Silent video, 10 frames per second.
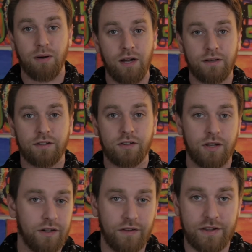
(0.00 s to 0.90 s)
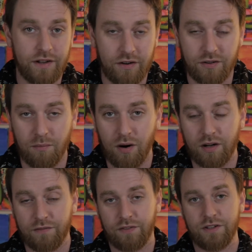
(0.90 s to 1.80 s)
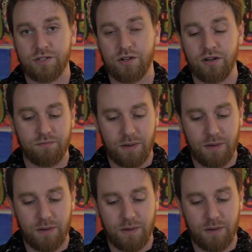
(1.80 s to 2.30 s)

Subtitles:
But clearly there is a market for these shirts.